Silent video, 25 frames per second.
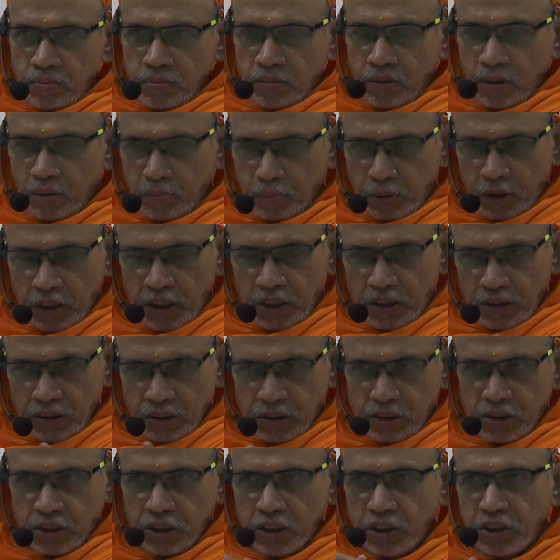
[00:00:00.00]
The
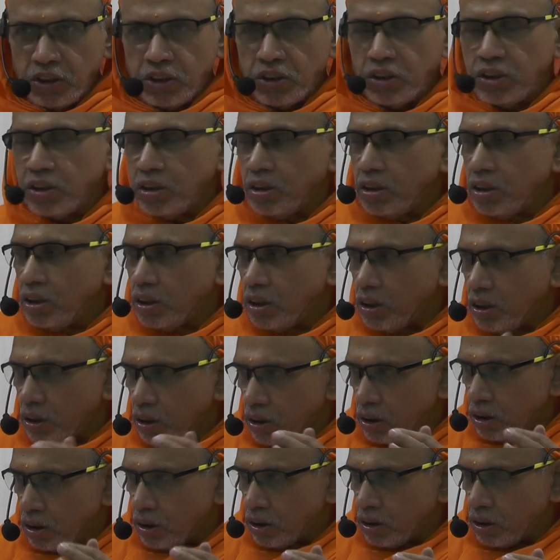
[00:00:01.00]
parents teach, the
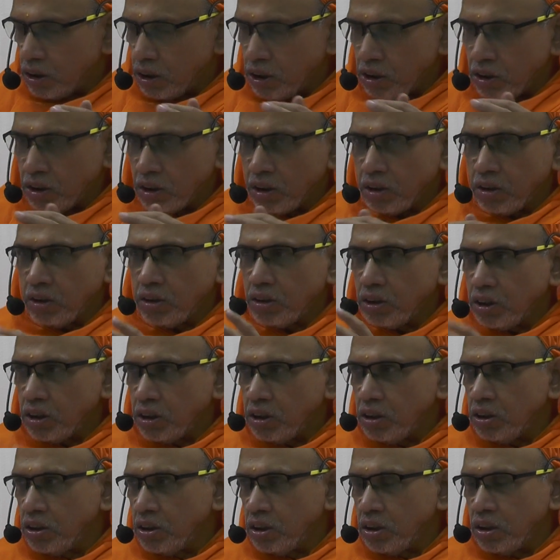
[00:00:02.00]
teachers
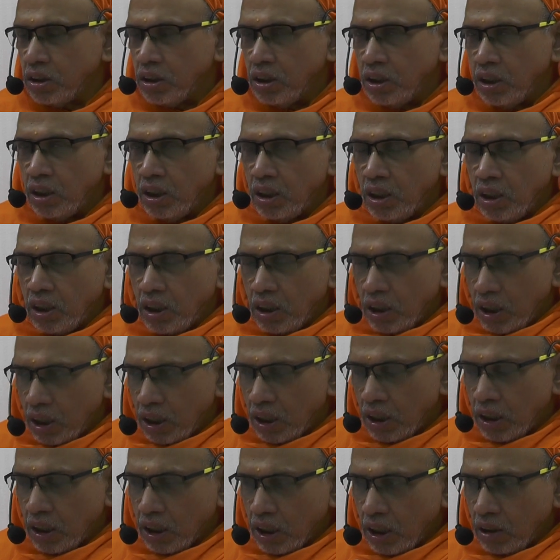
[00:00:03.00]
teach, an
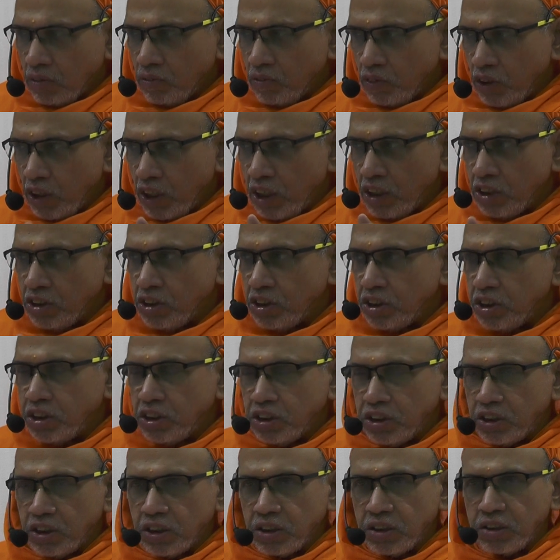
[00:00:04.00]
entire village
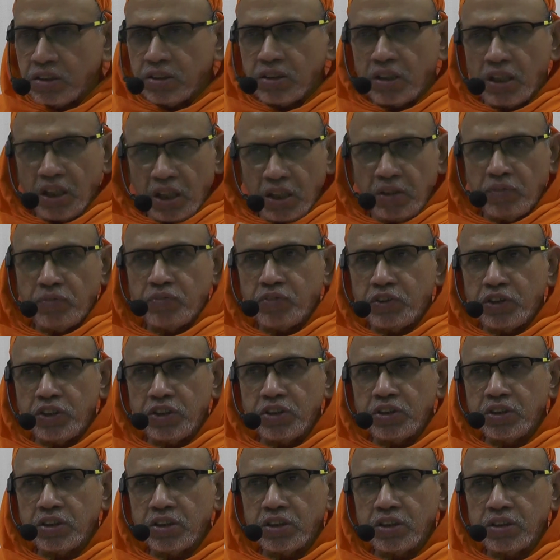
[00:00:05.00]
teaches, life
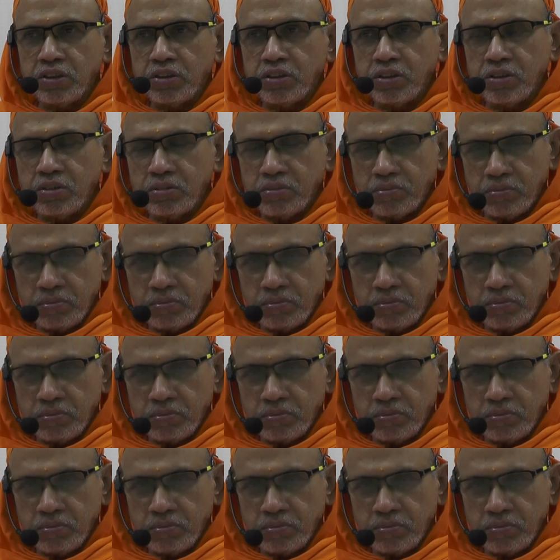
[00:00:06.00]
teaches,